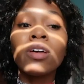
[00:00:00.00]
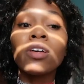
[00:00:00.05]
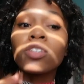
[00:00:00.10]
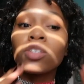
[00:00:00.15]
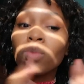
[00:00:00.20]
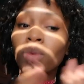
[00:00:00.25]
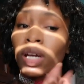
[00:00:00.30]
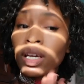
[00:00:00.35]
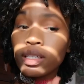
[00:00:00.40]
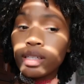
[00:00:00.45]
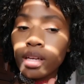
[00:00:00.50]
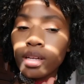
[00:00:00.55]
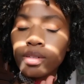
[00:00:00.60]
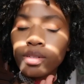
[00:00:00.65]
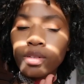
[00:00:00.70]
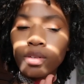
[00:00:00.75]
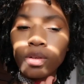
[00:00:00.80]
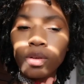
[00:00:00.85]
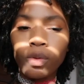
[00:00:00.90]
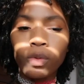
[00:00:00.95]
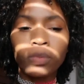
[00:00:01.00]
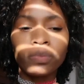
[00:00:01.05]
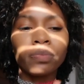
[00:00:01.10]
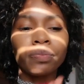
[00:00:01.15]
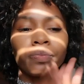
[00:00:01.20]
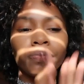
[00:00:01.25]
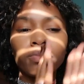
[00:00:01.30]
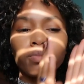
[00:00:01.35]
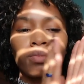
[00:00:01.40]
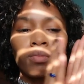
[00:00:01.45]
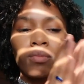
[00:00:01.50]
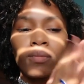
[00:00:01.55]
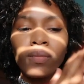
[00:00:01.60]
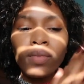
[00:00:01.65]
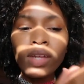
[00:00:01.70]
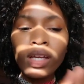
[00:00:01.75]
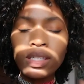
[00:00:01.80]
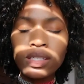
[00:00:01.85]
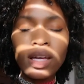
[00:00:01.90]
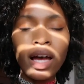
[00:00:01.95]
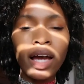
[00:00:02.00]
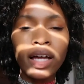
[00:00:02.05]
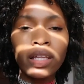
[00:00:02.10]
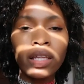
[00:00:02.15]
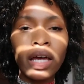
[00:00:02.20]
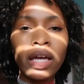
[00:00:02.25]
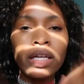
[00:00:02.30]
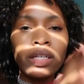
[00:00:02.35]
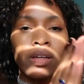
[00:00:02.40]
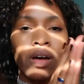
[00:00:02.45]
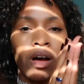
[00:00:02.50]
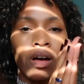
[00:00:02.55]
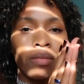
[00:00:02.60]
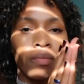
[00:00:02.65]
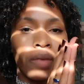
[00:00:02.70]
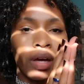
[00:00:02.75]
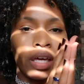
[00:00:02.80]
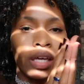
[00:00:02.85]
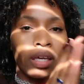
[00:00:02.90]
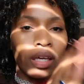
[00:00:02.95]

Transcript: So what I tend to do is highlight on my